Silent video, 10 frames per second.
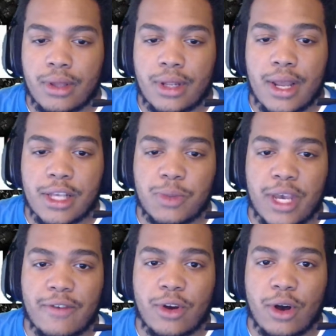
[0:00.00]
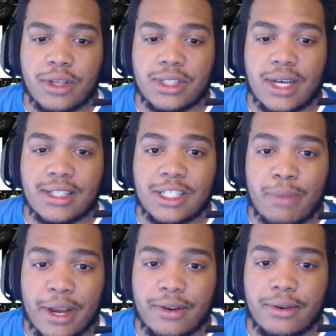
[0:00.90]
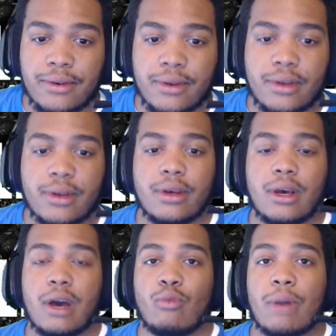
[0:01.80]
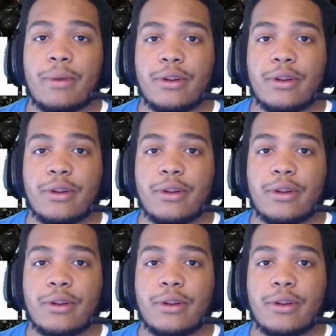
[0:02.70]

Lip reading: Next we have Call Sign Spectre. Weapon,